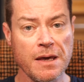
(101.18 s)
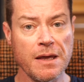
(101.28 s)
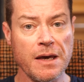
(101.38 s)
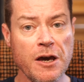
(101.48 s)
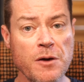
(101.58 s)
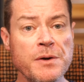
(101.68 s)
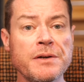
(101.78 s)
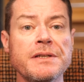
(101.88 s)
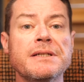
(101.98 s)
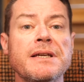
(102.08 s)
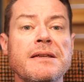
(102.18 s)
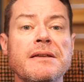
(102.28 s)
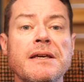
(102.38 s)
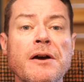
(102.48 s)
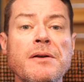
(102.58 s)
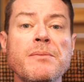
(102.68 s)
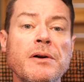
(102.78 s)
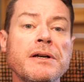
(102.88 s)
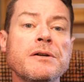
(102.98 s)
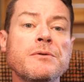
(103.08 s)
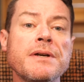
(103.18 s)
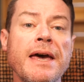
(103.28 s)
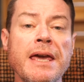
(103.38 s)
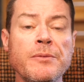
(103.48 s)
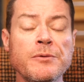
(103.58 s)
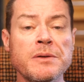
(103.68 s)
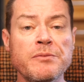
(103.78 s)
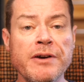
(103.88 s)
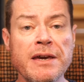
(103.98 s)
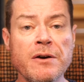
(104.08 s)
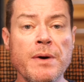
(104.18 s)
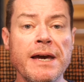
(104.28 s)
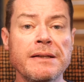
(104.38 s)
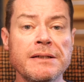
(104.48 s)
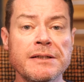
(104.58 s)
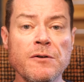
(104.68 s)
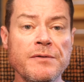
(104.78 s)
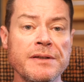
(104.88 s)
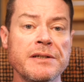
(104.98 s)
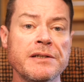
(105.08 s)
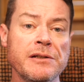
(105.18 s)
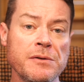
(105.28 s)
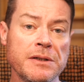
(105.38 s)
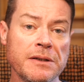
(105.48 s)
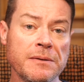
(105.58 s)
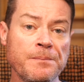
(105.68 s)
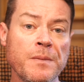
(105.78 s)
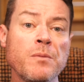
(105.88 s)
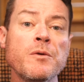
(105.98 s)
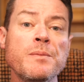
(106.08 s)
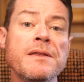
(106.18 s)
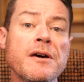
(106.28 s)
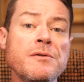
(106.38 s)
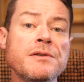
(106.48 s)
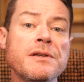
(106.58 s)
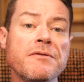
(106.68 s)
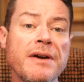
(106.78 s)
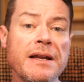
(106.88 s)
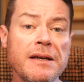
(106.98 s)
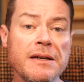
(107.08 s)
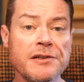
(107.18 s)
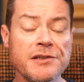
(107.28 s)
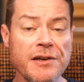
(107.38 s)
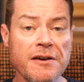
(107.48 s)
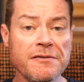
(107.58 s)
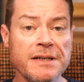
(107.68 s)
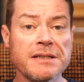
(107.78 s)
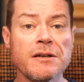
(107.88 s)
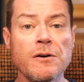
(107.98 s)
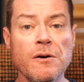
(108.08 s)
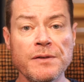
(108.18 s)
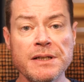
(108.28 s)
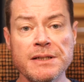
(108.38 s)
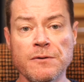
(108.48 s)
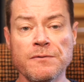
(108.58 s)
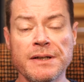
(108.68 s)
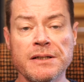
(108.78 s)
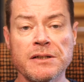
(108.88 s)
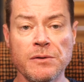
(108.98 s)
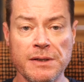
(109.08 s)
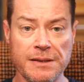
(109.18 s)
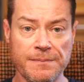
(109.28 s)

I hope you can see that the only molecules able to break away and dissolve into solution will be those directly at the surface of the dissolving solid.